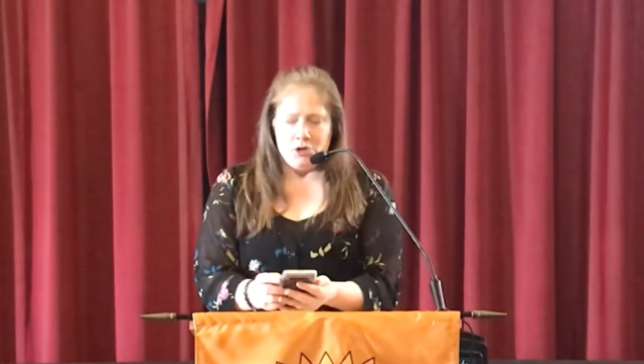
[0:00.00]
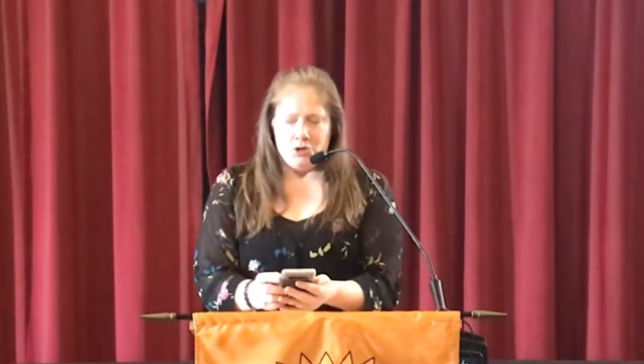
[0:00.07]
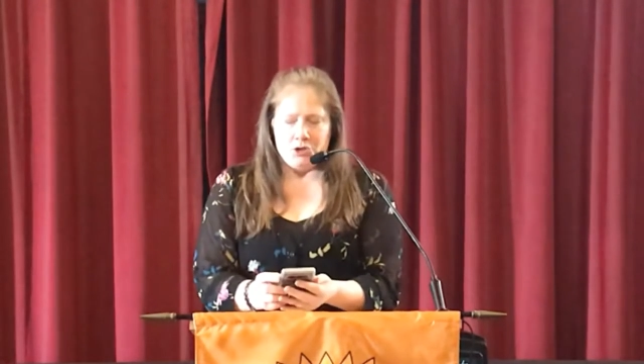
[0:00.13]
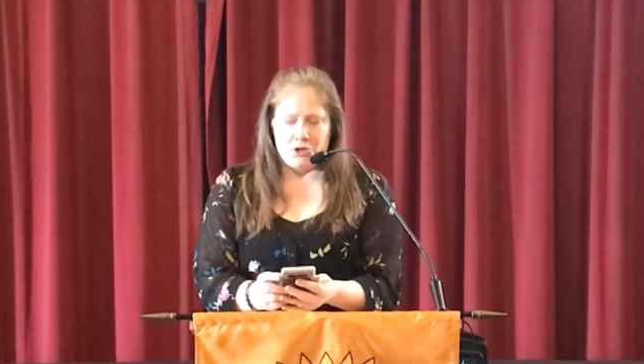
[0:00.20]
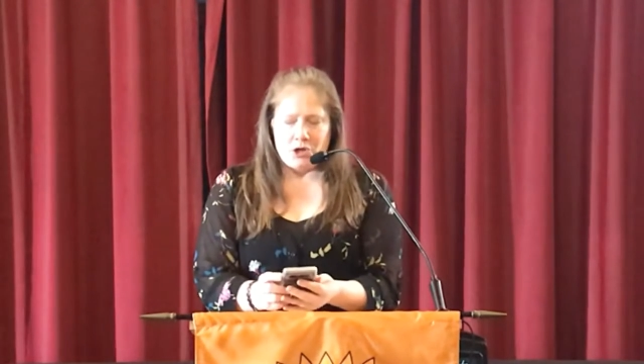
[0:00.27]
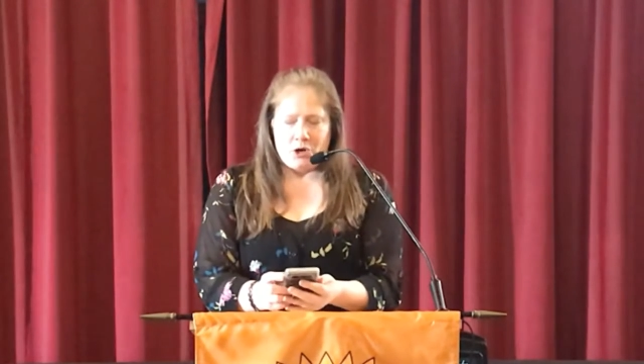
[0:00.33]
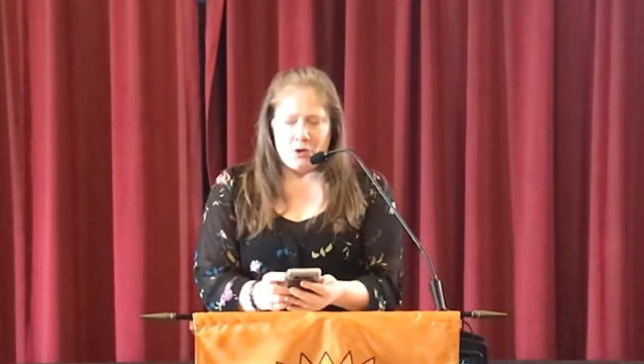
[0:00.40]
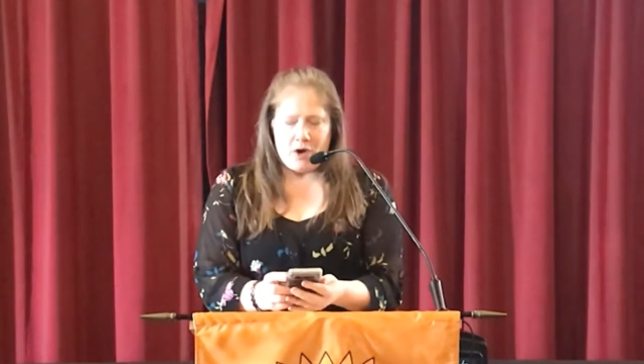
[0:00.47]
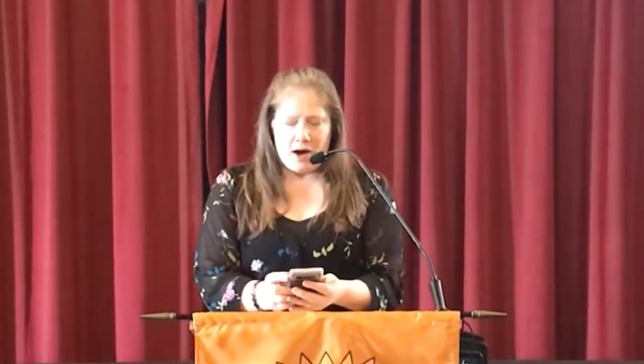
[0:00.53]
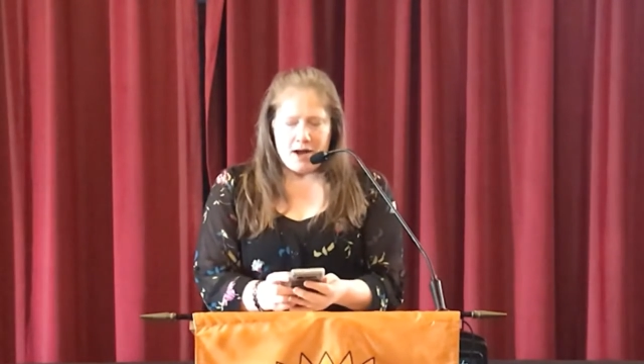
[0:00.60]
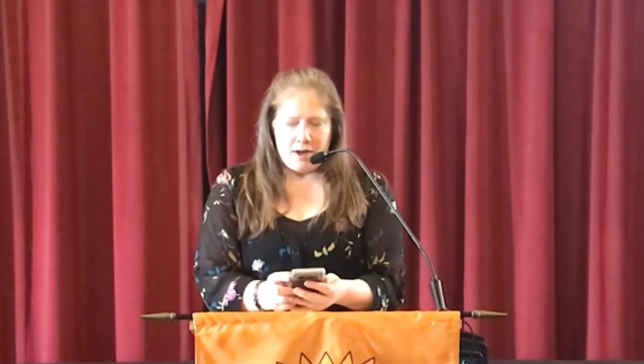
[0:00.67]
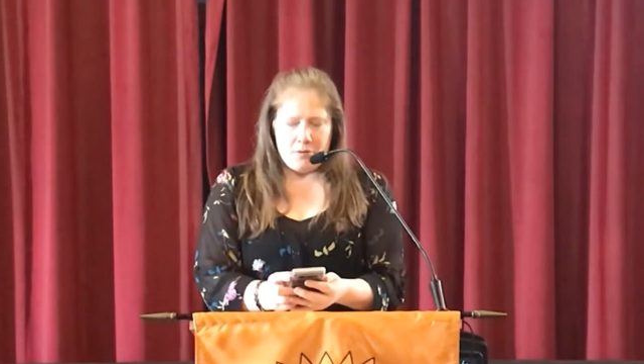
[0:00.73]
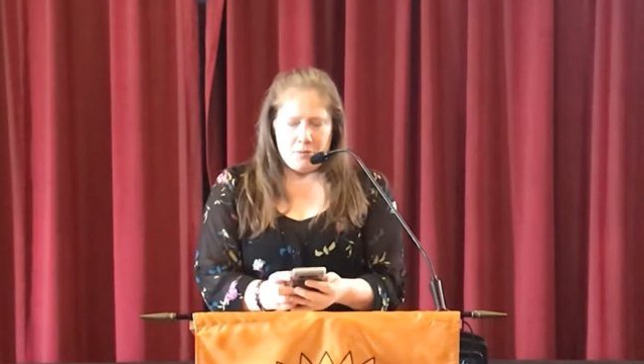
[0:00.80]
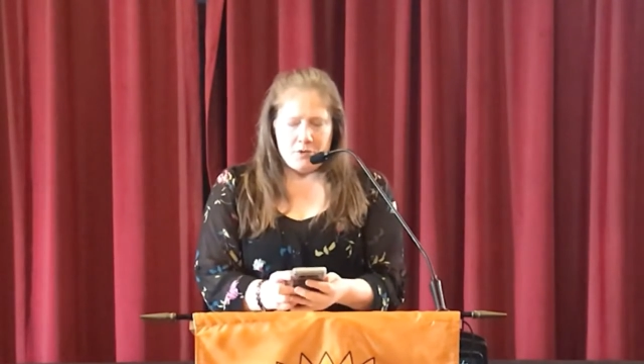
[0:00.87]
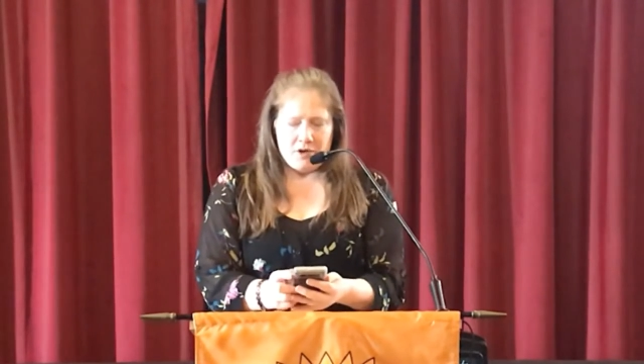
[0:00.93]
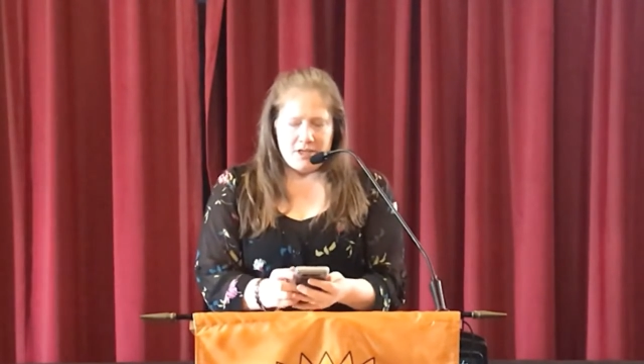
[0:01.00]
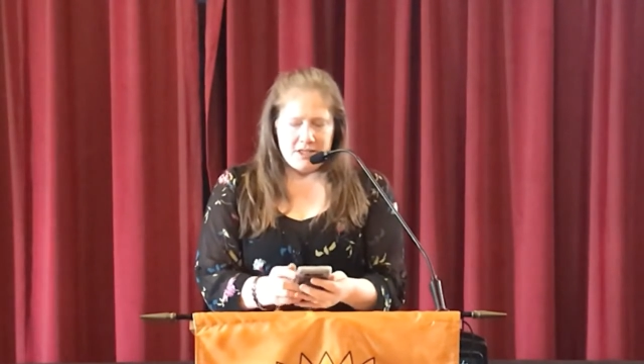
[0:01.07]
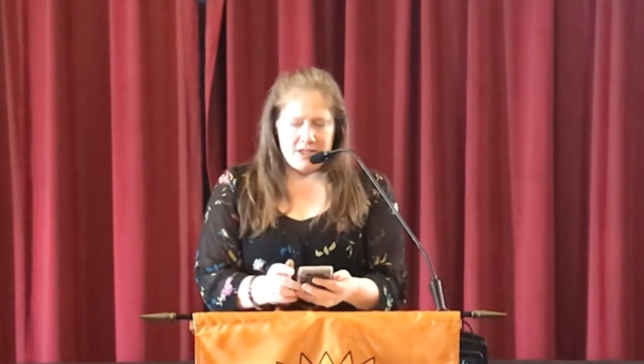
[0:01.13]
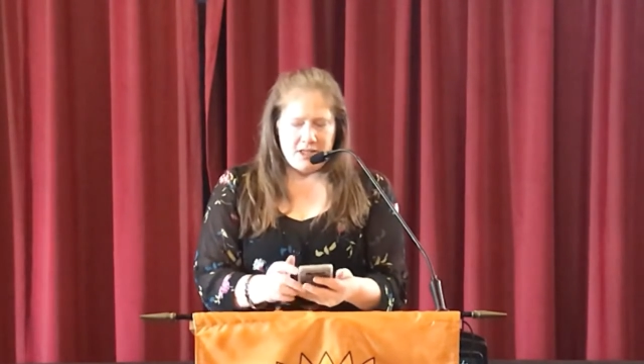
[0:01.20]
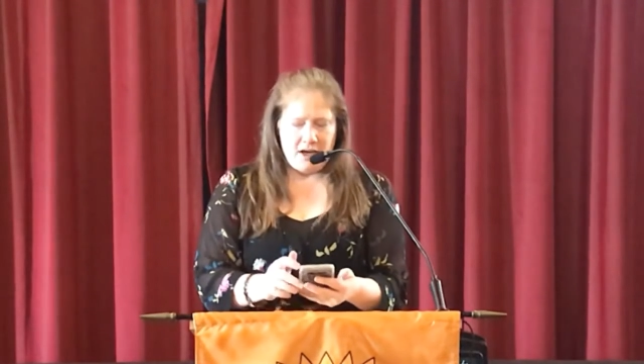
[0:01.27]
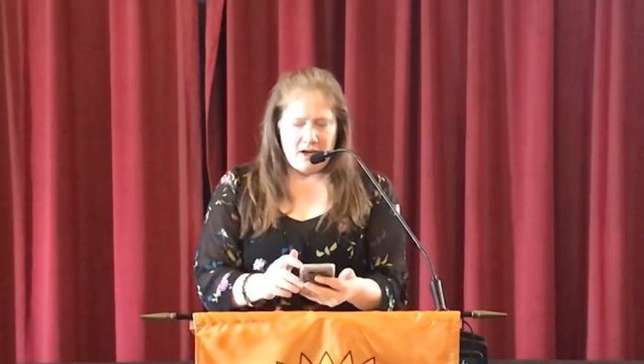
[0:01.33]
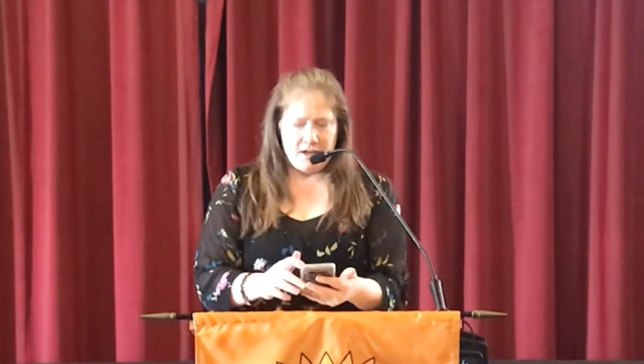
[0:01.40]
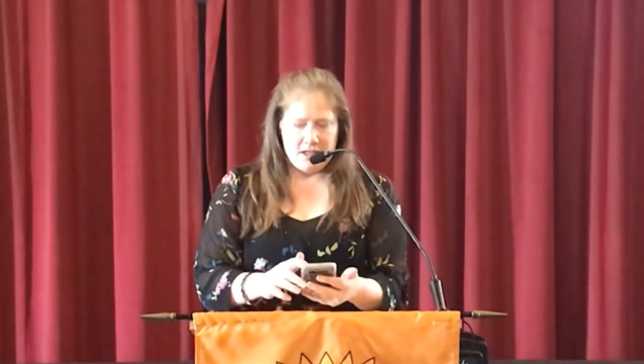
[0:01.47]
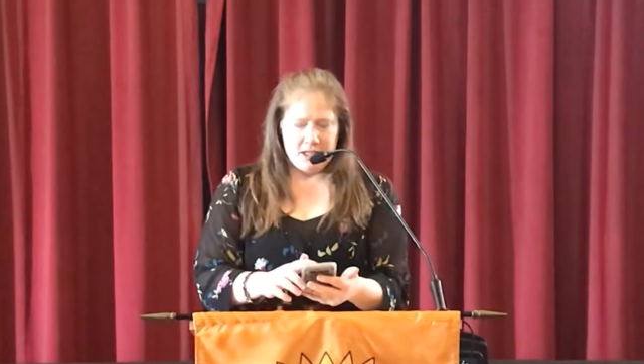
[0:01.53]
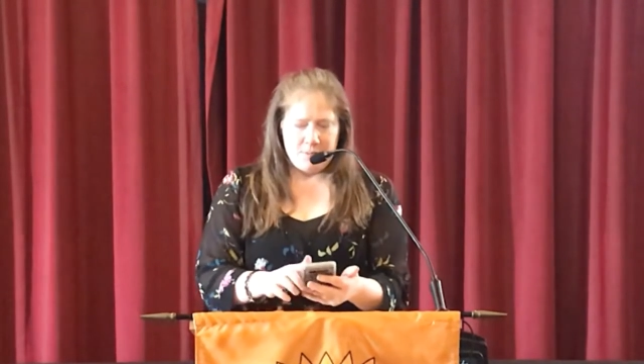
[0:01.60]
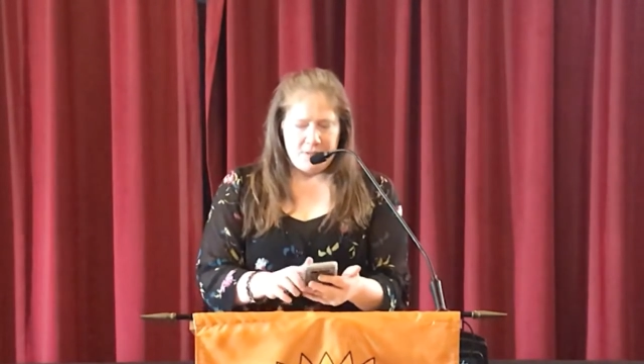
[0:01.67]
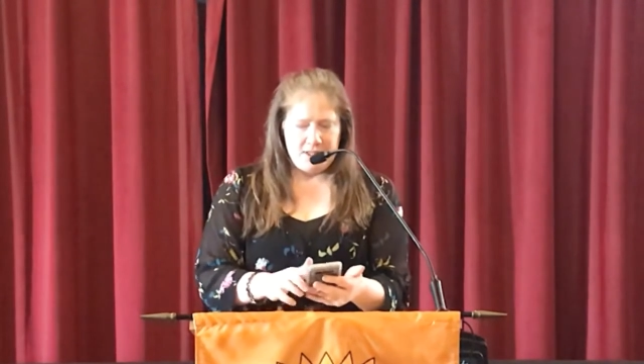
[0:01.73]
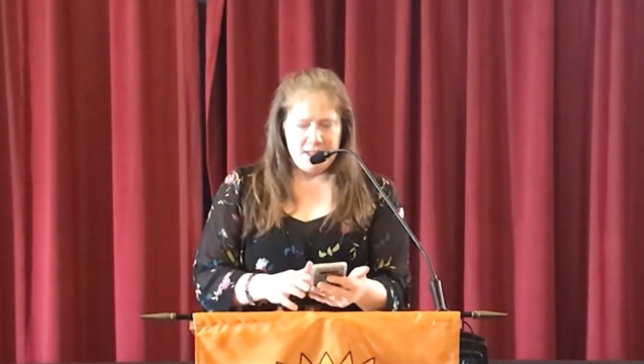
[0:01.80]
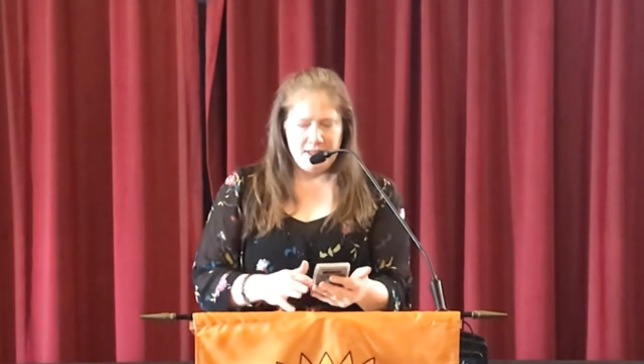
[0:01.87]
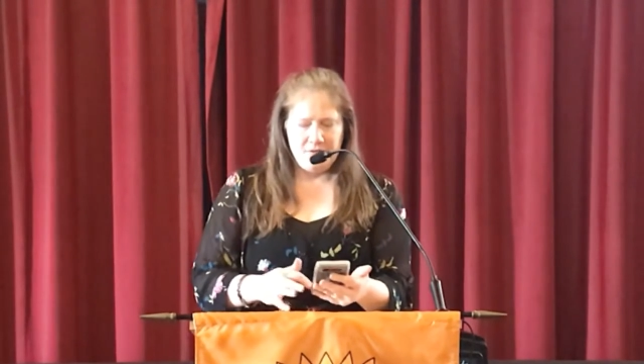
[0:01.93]
So I want to talk
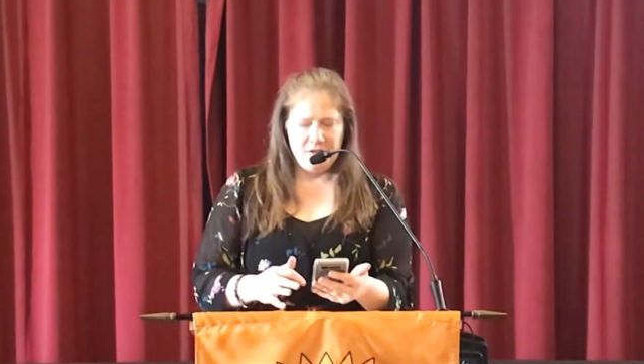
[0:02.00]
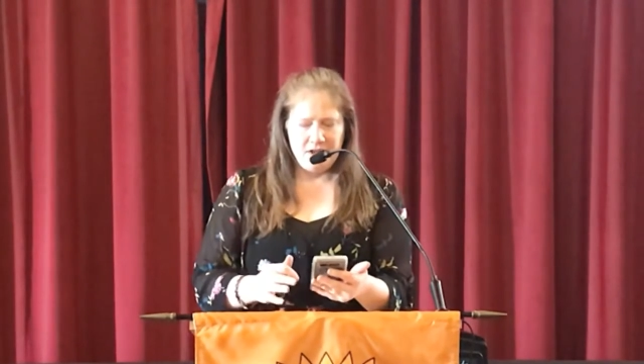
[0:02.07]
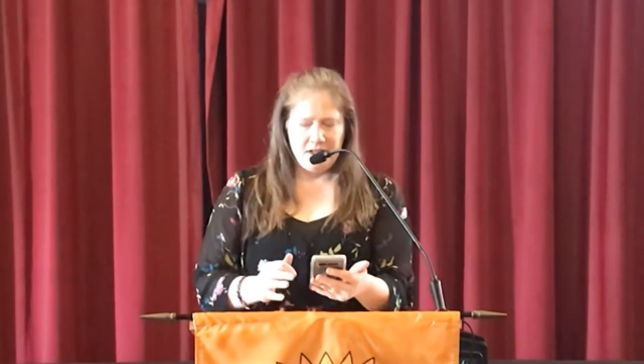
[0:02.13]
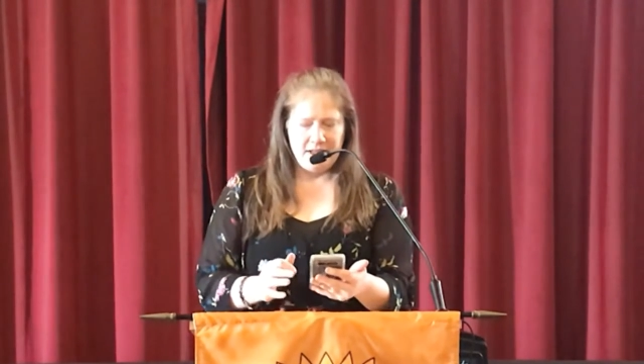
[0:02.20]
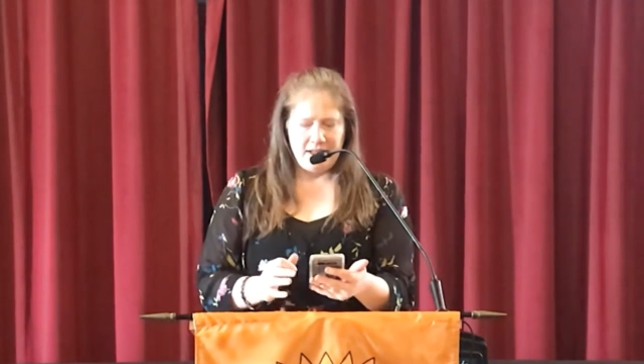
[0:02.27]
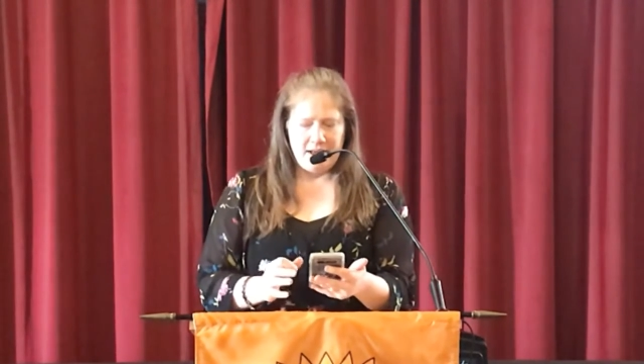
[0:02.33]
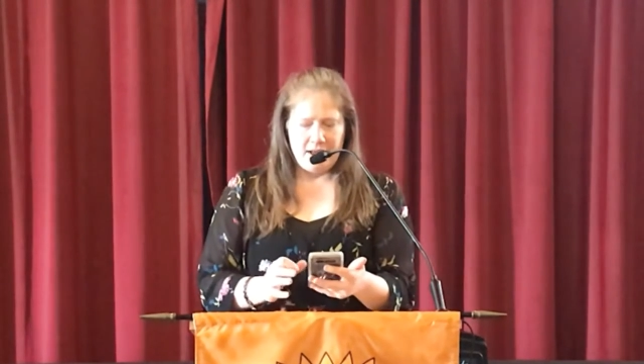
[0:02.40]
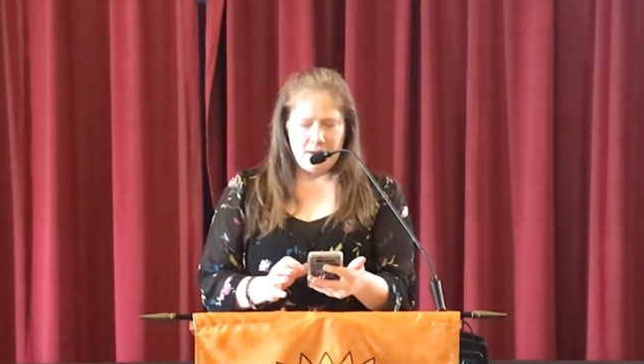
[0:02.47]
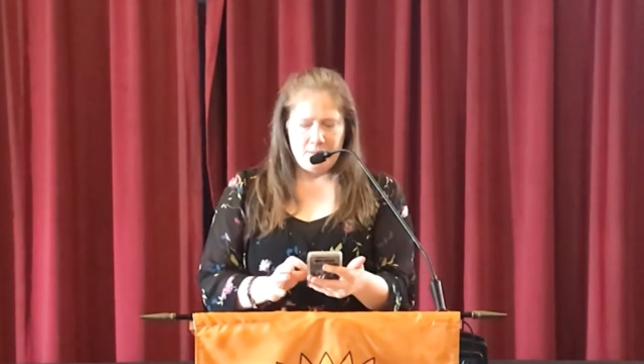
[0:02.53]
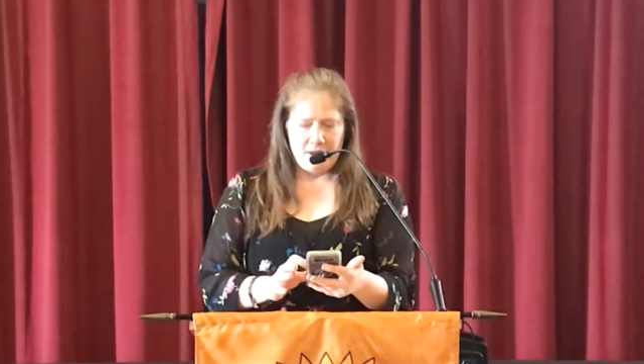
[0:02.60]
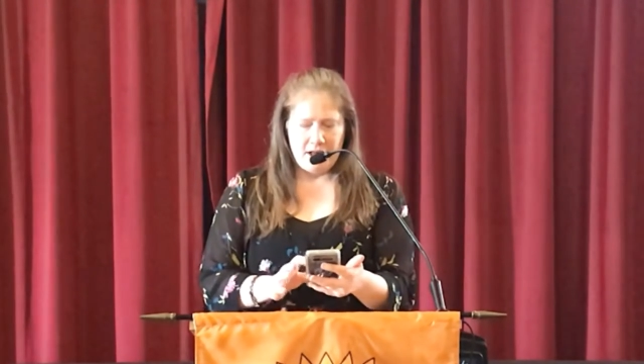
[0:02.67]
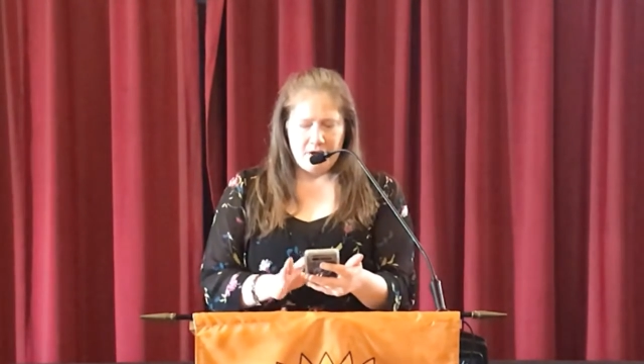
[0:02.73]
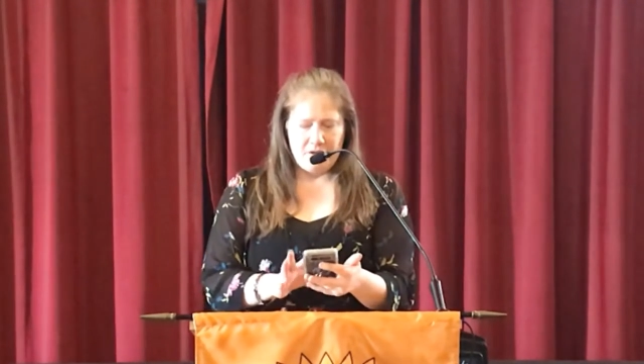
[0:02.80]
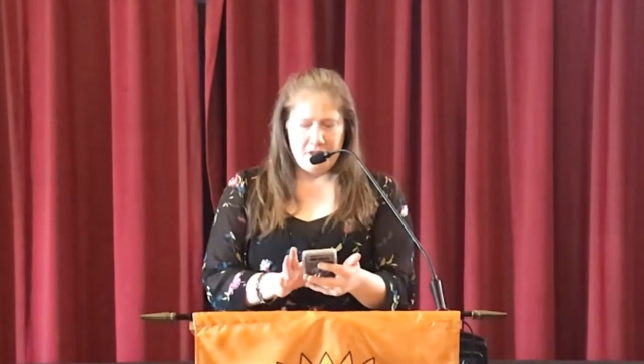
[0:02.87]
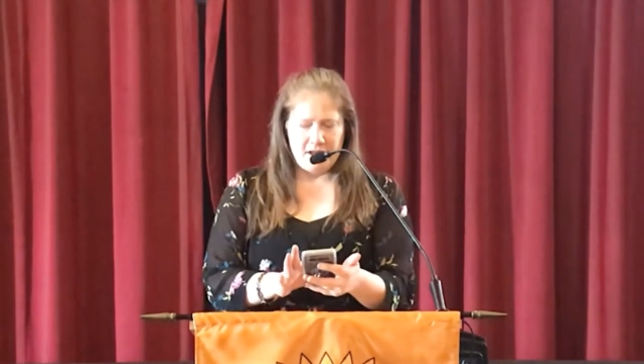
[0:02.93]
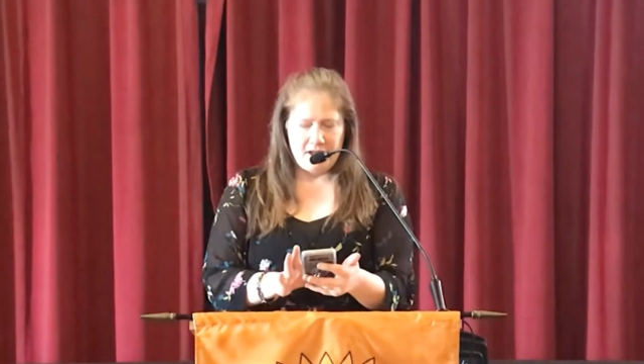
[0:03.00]
specifically about